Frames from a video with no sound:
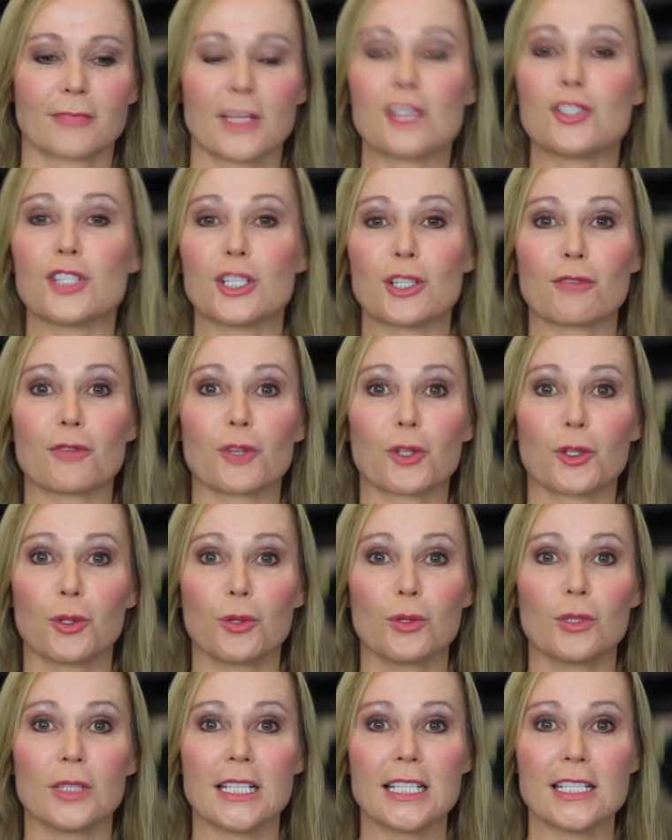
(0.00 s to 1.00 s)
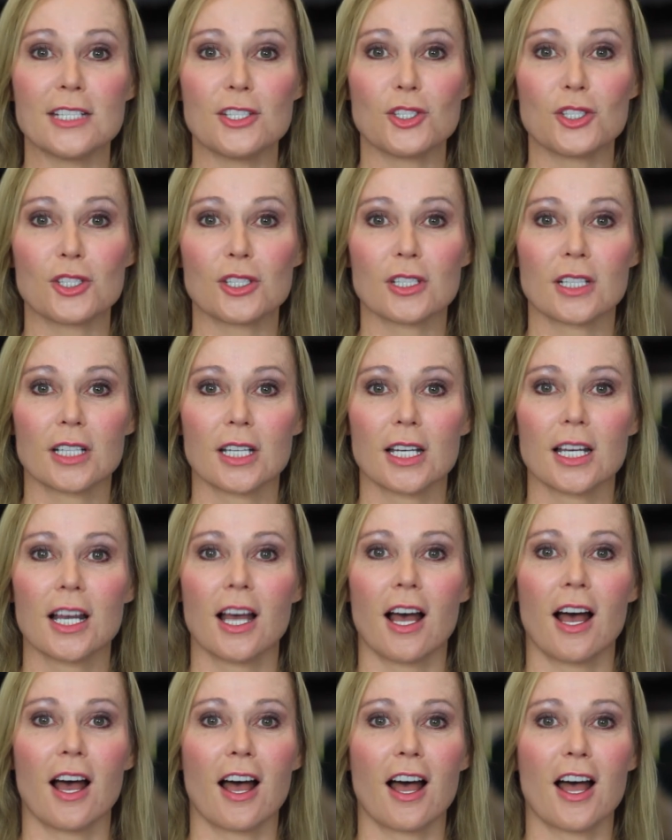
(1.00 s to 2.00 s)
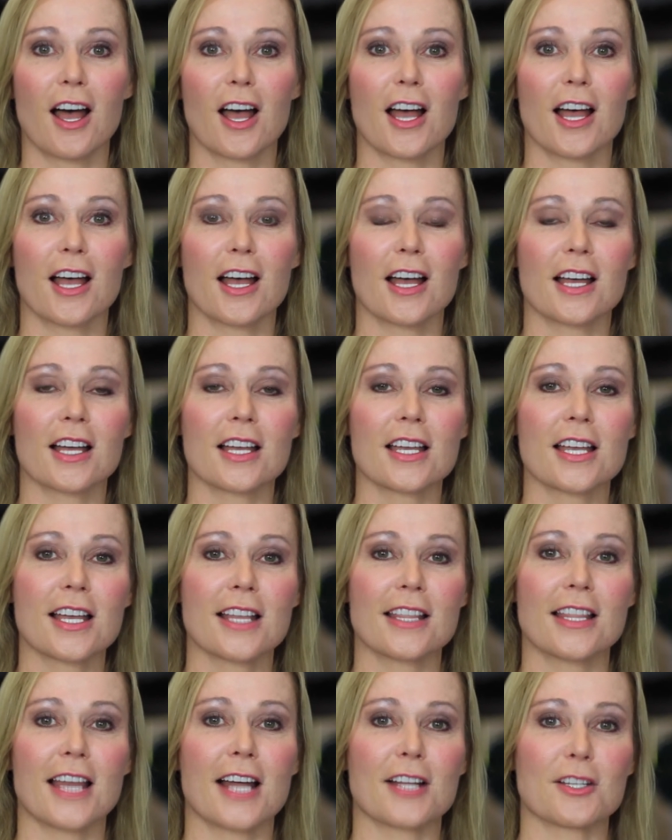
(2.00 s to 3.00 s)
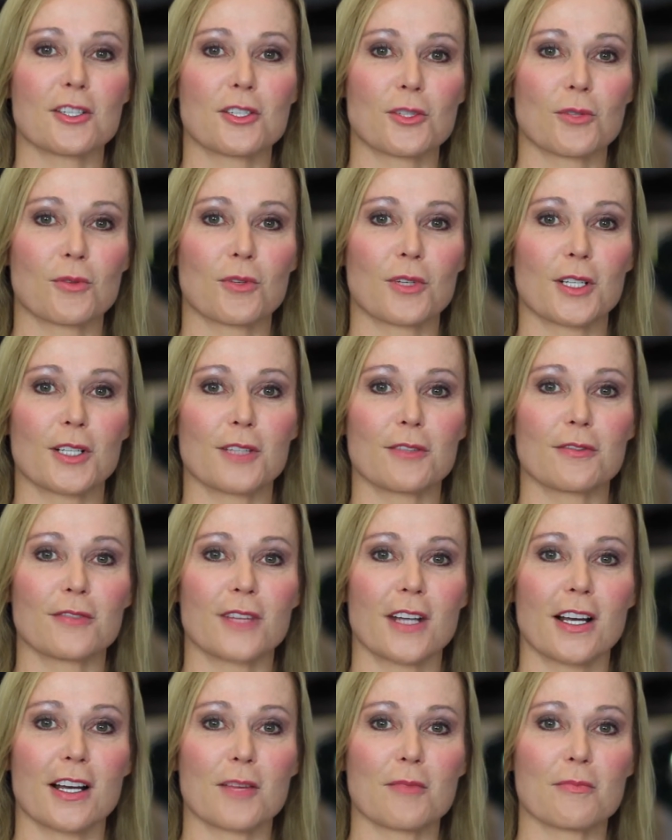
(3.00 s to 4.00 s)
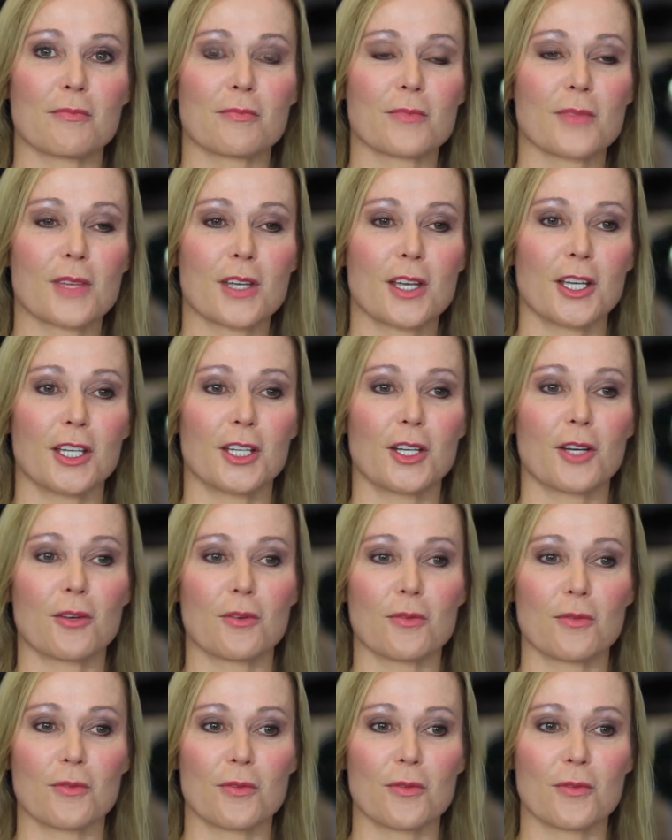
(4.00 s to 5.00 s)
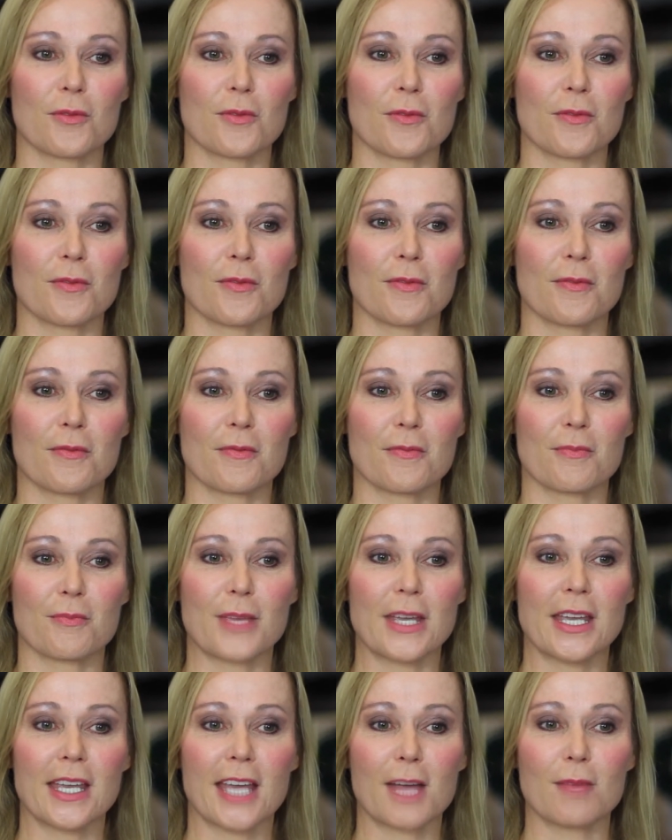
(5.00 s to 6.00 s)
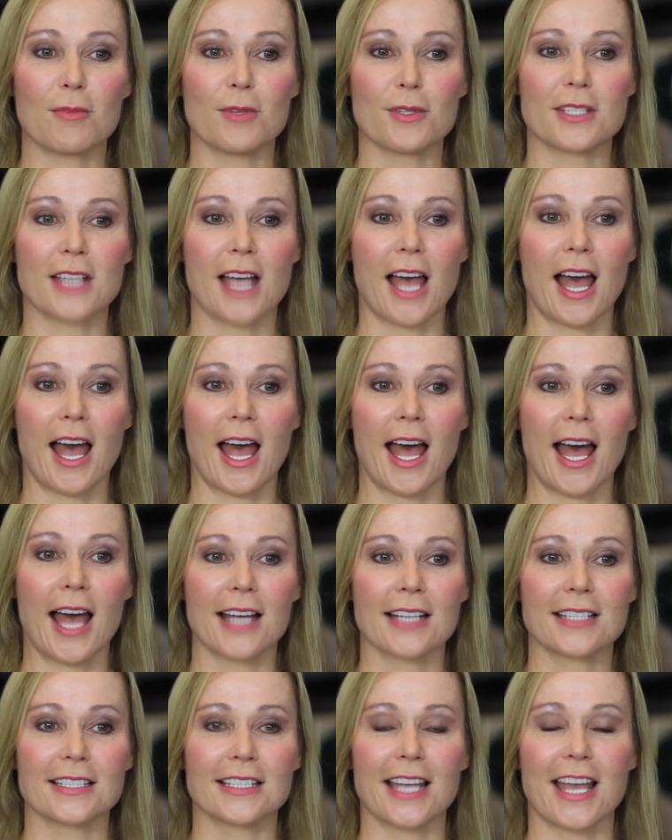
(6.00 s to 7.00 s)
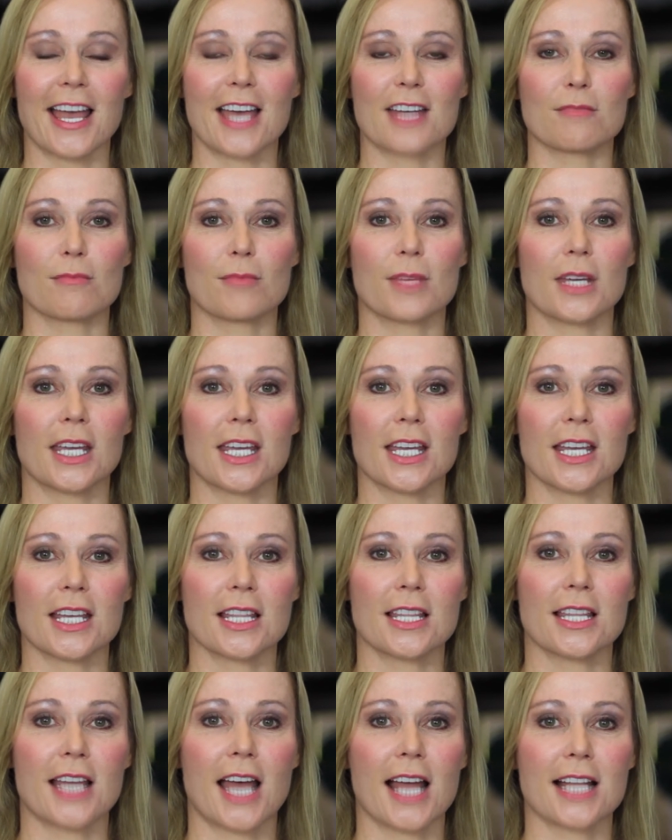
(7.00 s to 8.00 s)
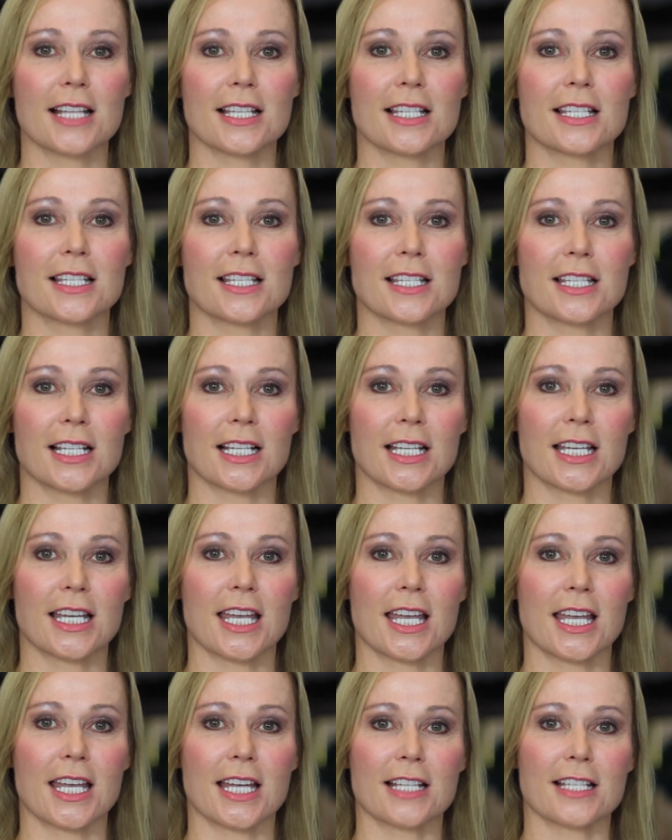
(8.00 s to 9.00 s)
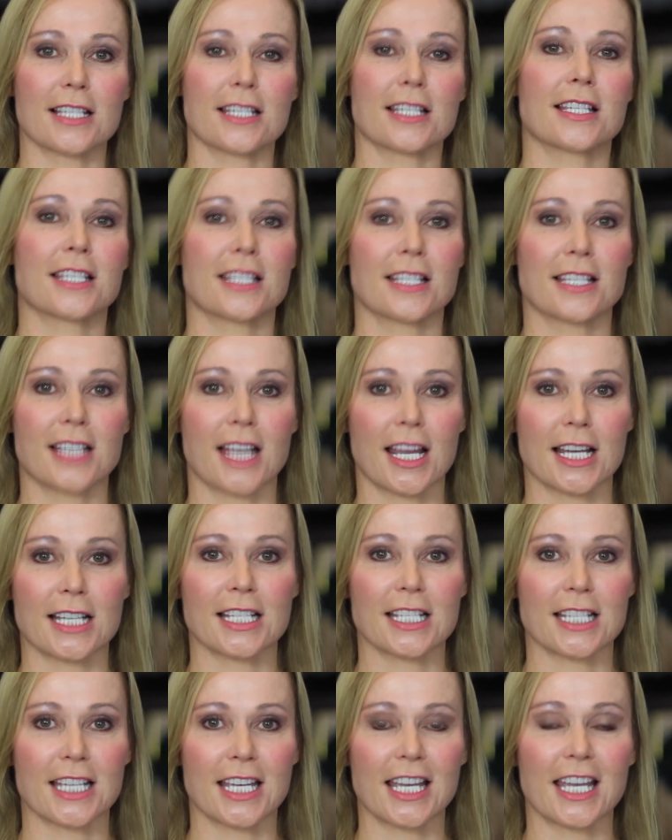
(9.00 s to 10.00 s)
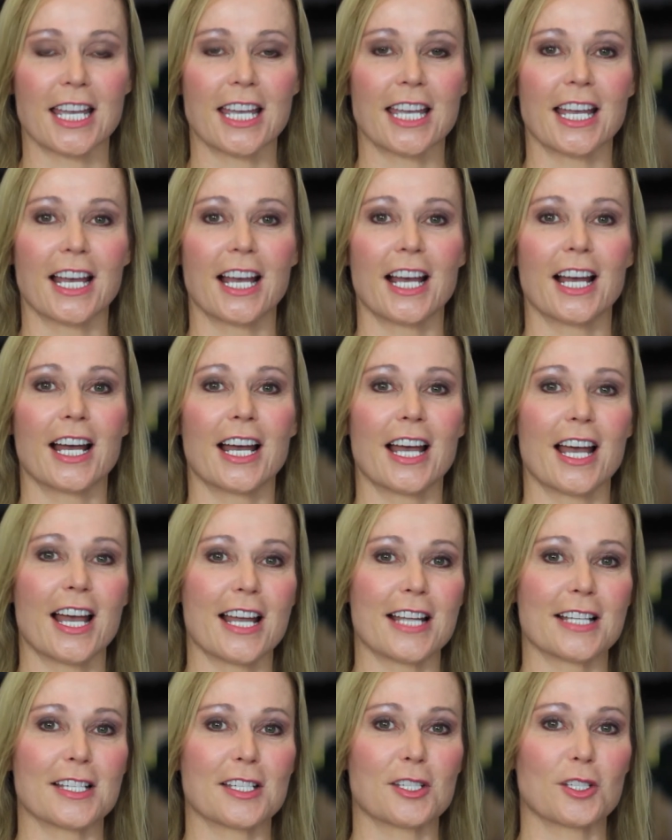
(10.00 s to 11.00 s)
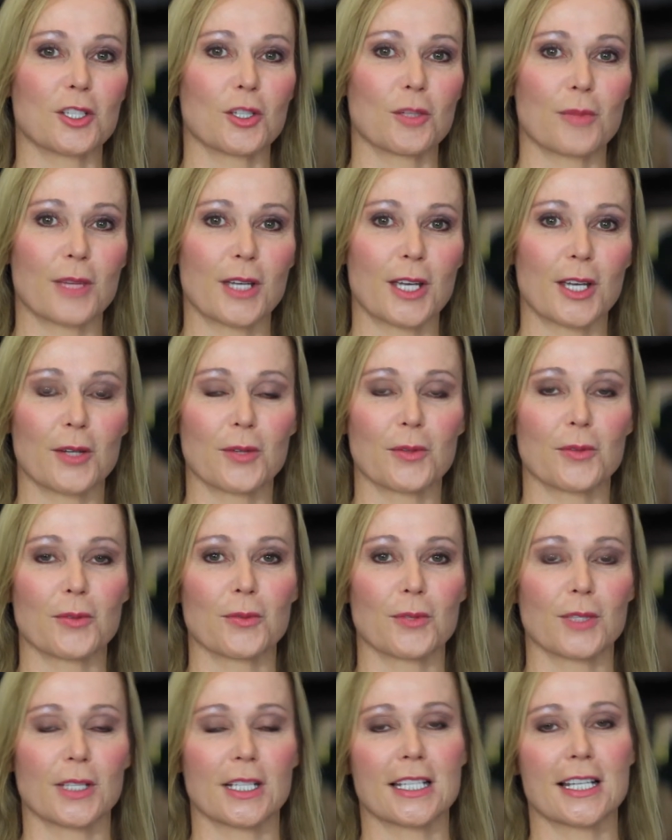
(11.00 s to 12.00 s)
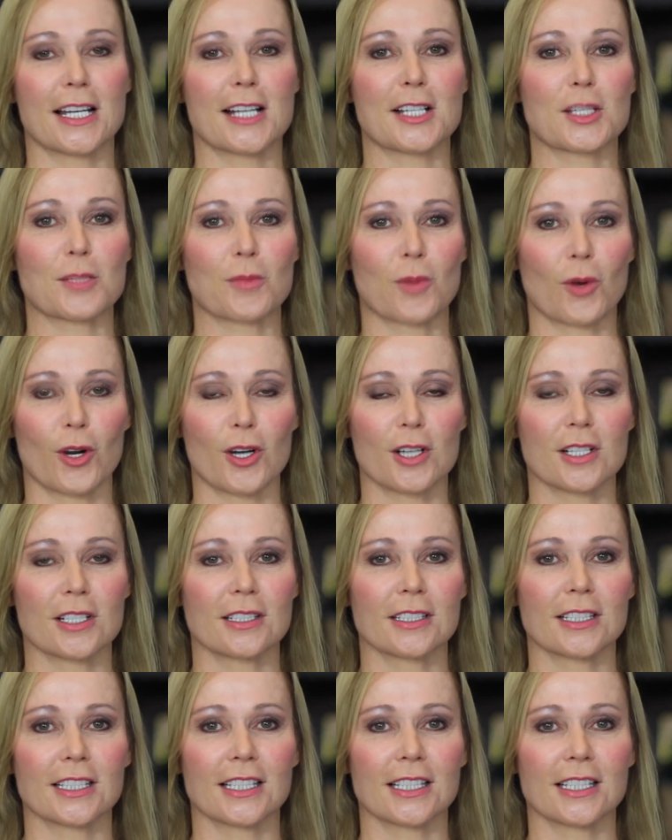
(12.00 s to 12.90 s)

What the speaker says: Jennifer Coolidge. That's sort of, you know, being able to act and be that silly and sexy and still be really that smart